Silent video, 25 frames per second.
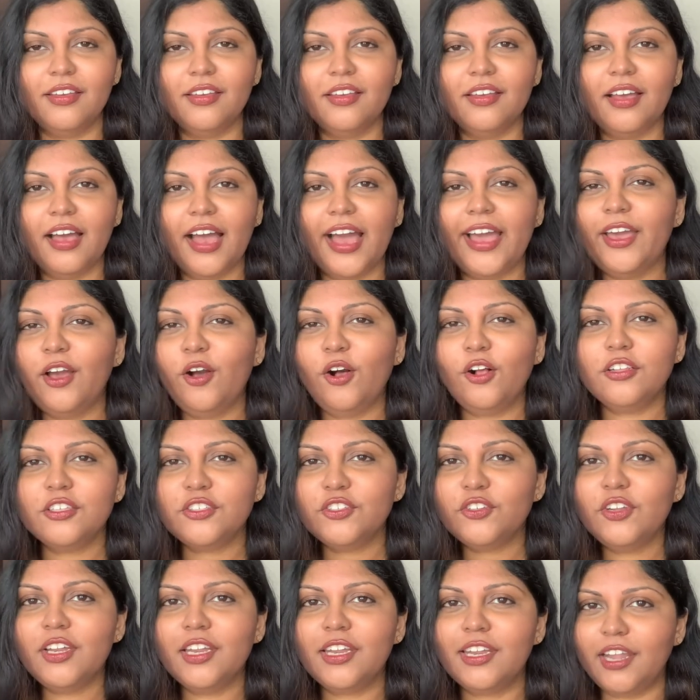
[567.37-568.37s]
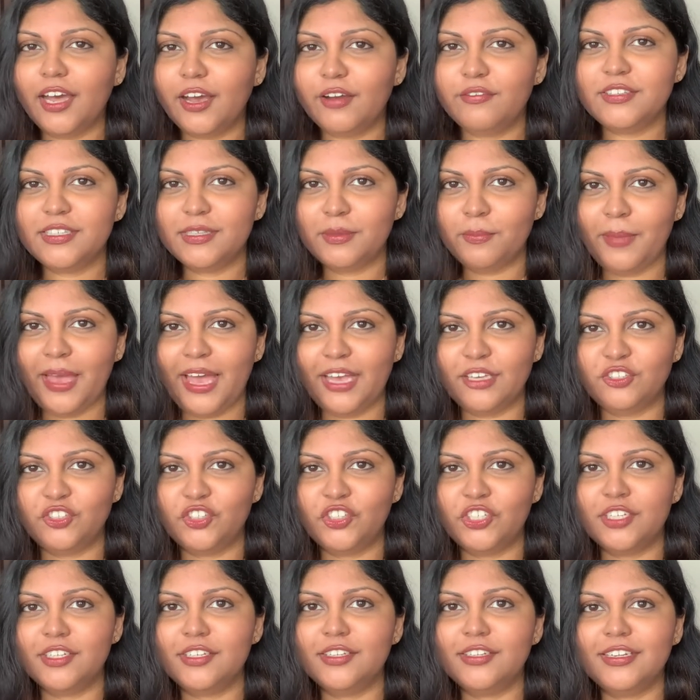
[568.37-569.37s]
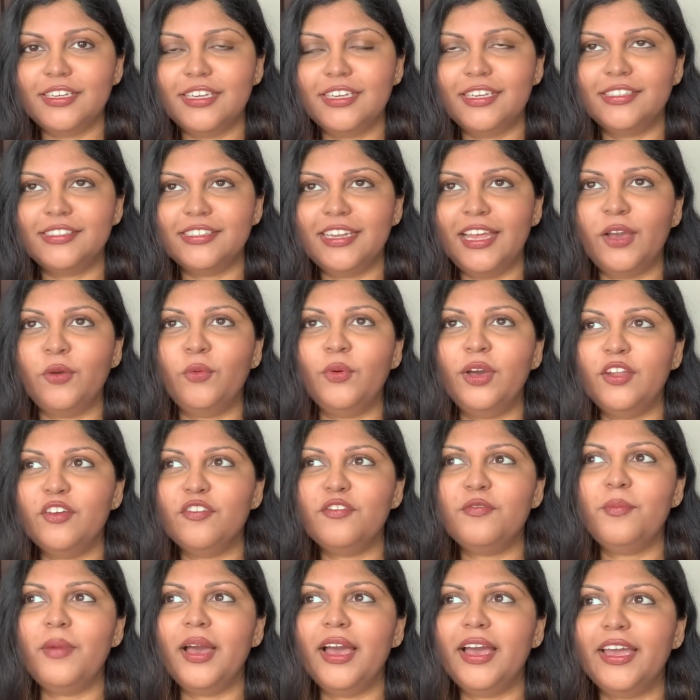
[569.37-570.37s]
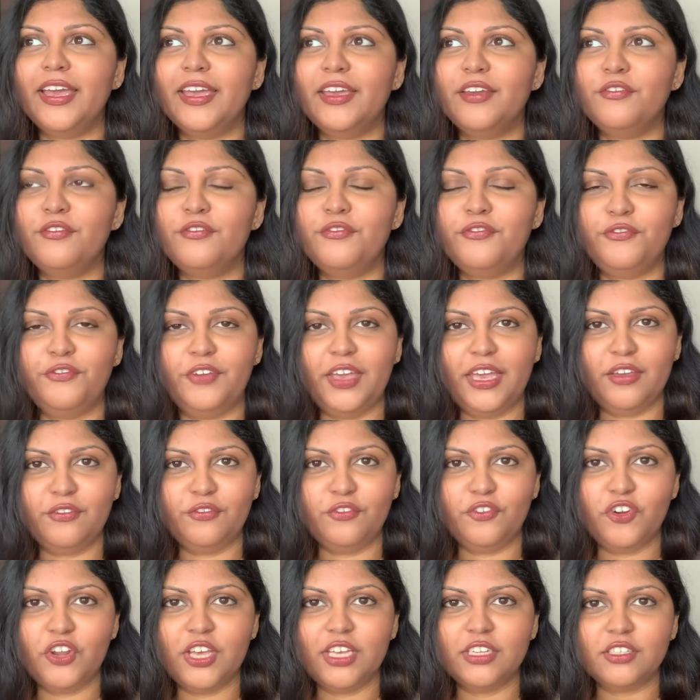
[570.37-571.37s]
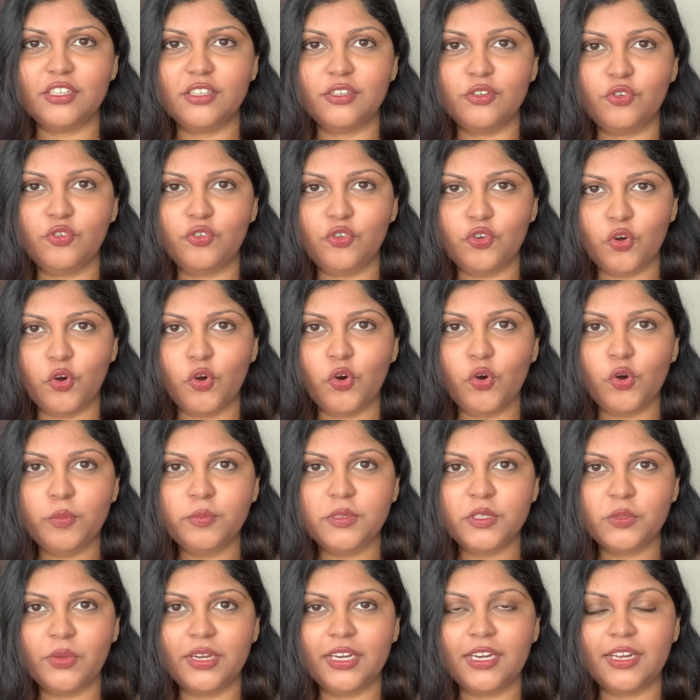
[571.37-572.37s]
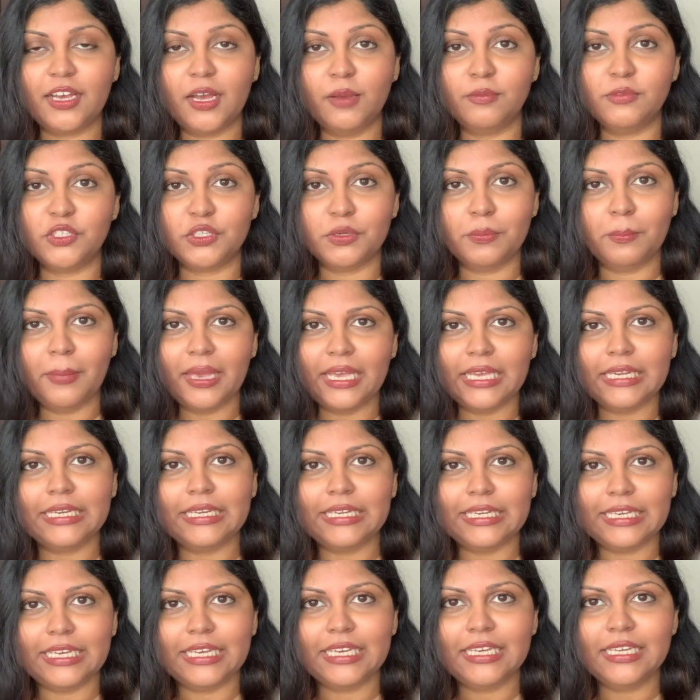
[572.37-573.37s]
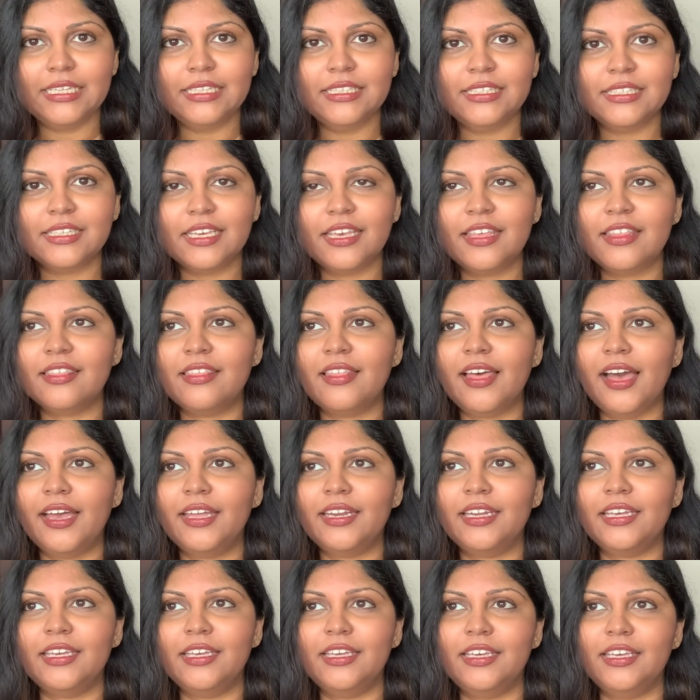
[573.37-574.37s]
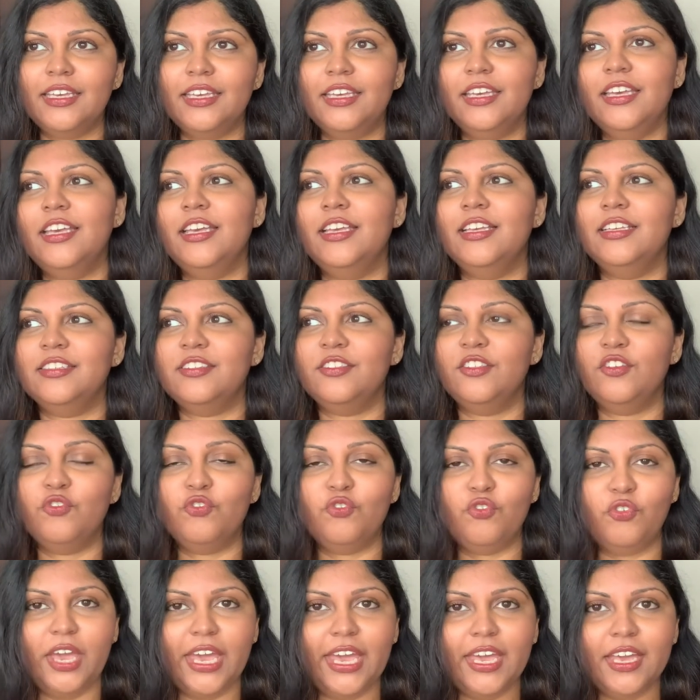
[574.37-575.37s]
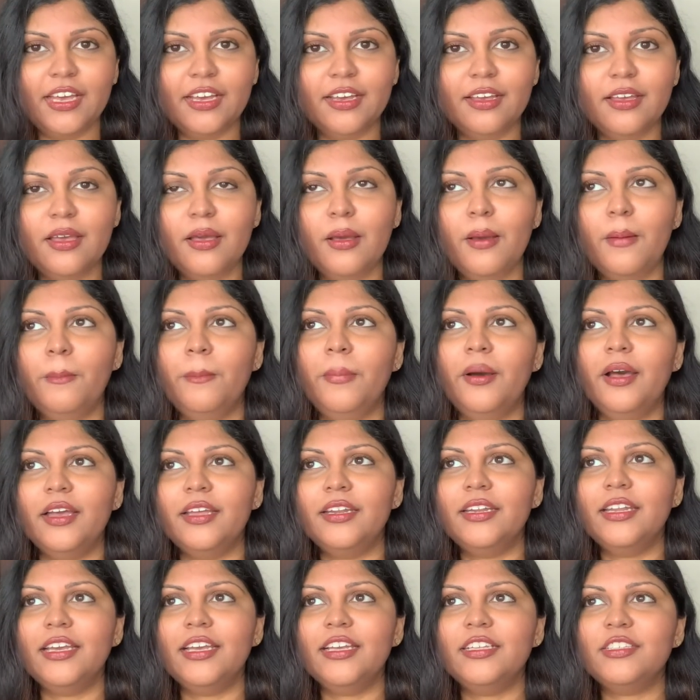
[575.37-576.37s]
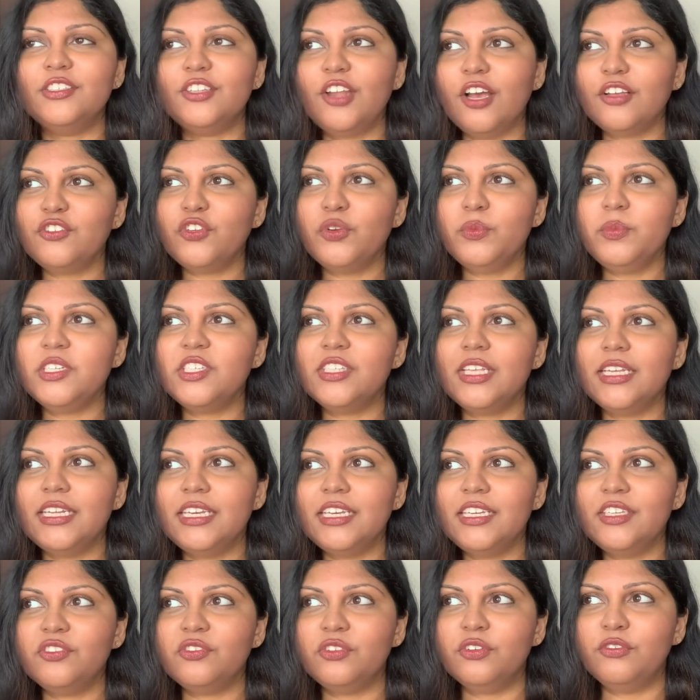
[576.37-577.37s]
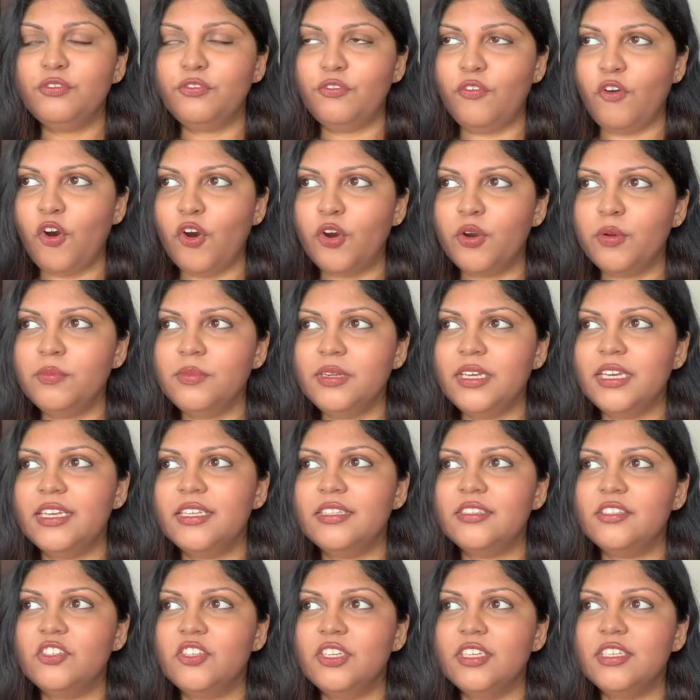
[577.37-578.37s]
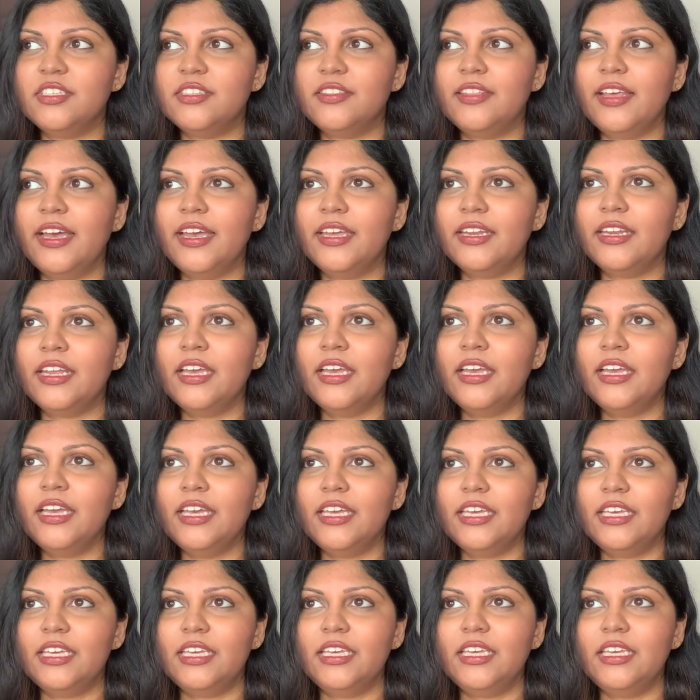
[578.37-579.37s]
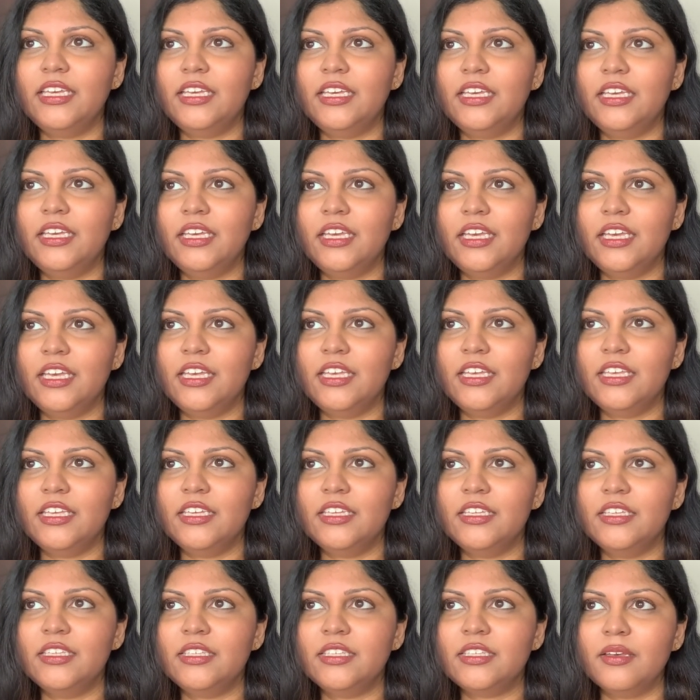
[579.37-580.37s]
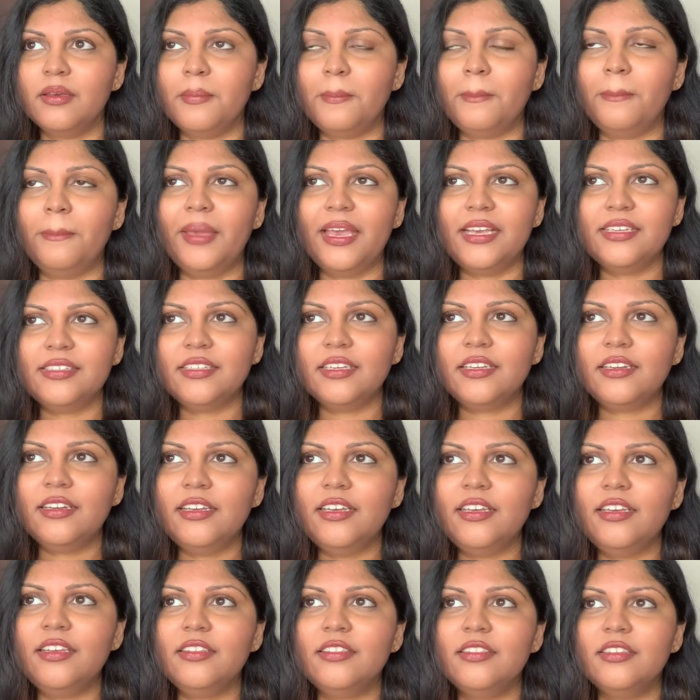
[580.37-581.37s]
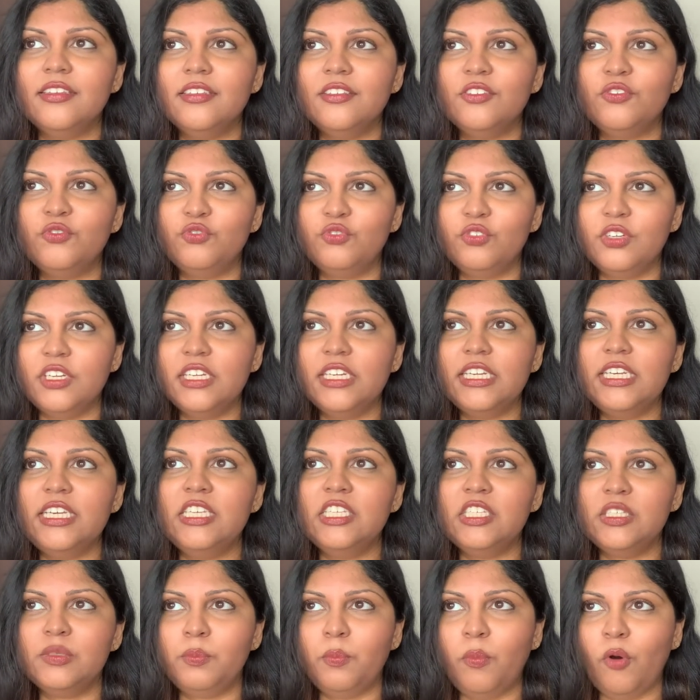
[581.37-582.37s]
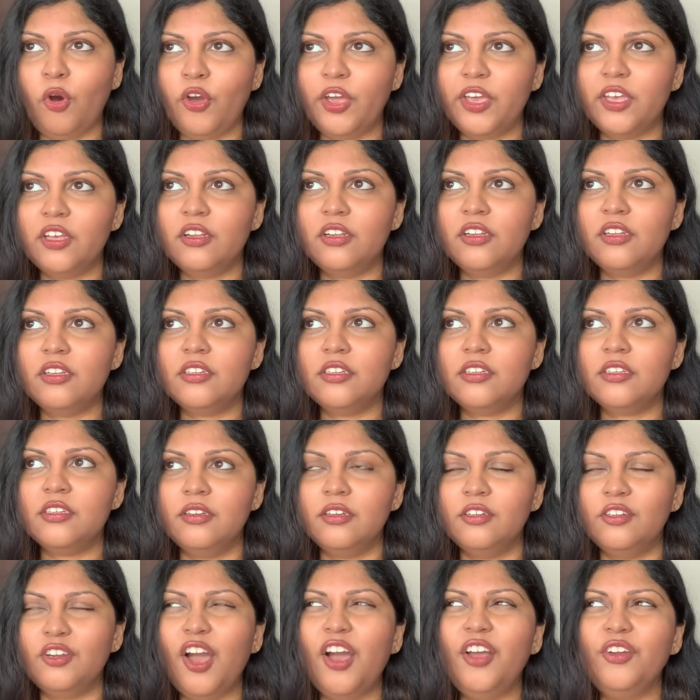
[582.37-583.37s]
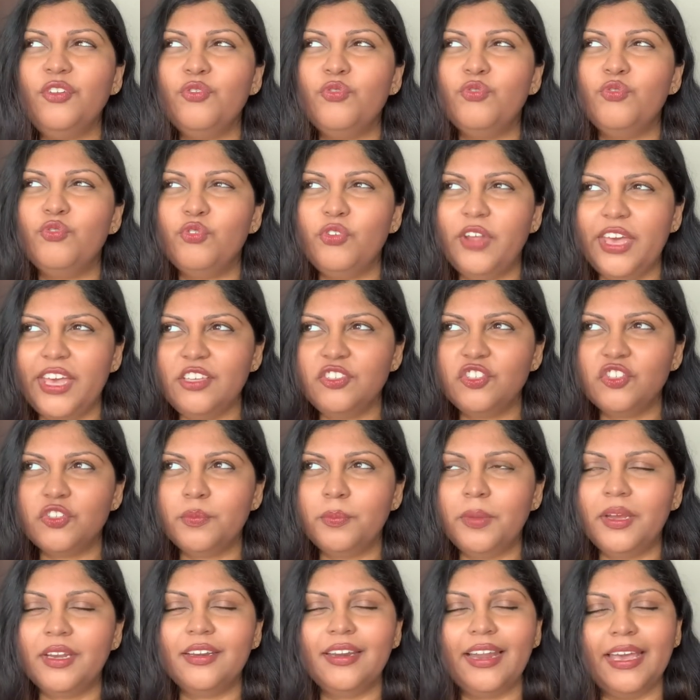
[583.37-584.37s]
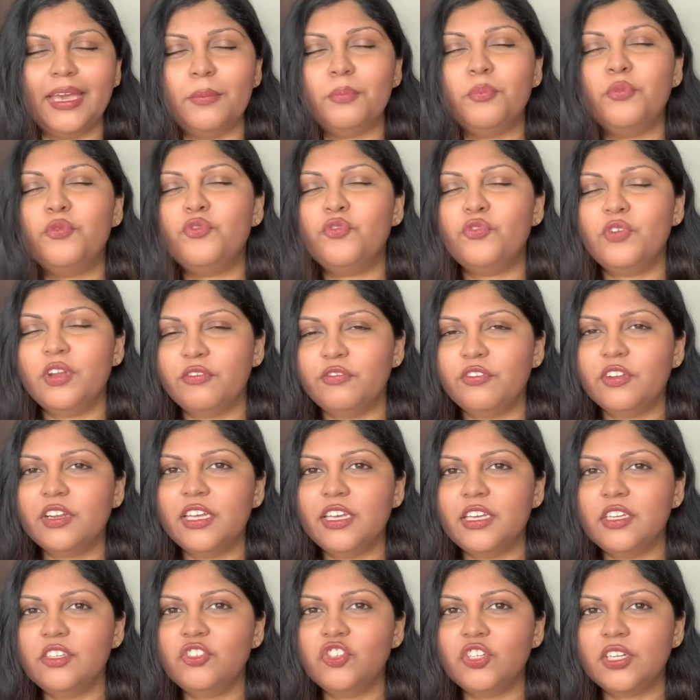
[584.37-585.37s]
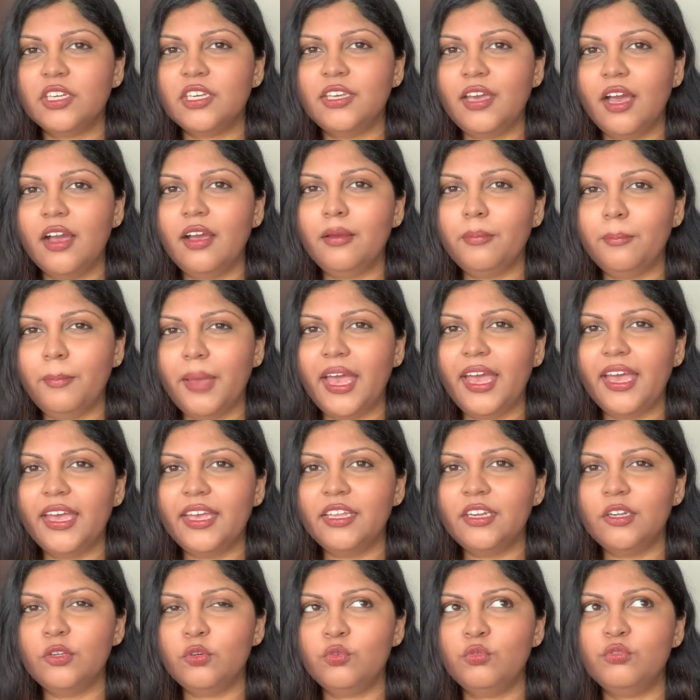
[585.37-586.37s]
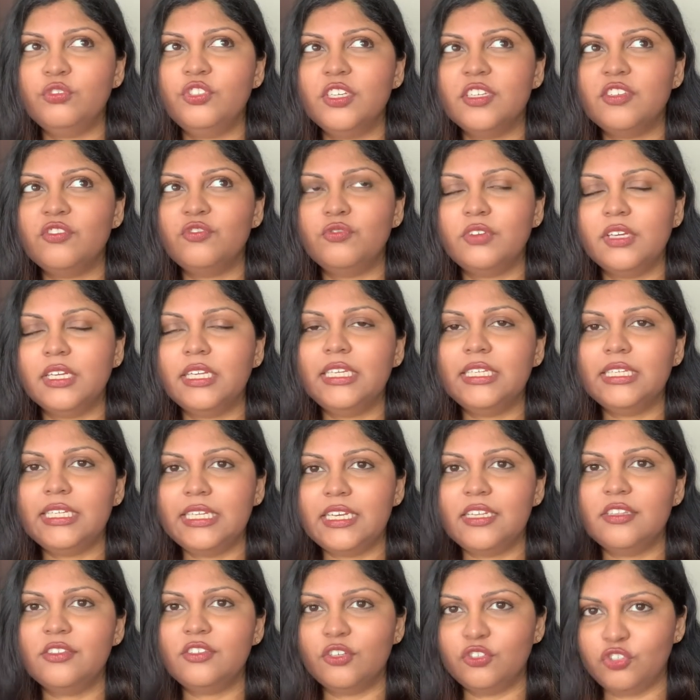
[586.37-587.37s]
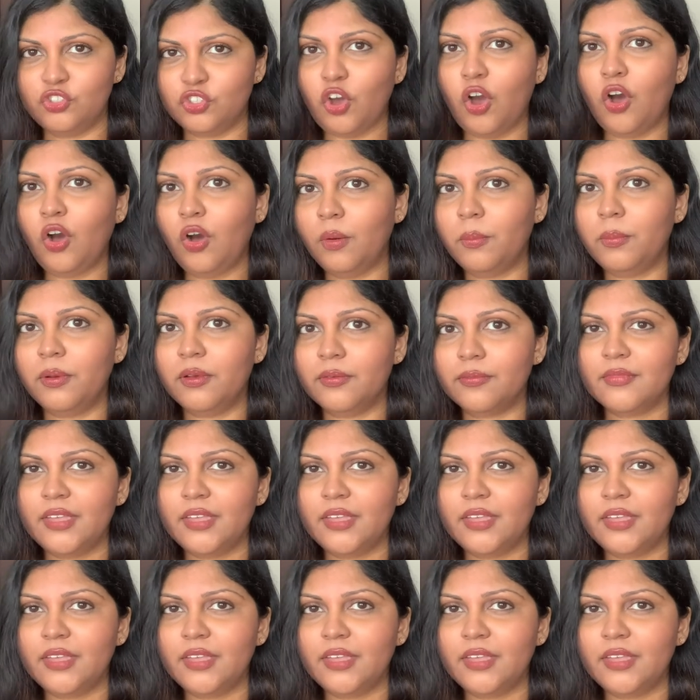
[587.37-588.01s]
I also love Sebastian. He's like one of my favorite tropes when it comes to male leads, in that he is the rake, but it's not so much that he's reformed, it's just that he is basically this really spoiled, not rich, but like privileged young man who just really needs a job.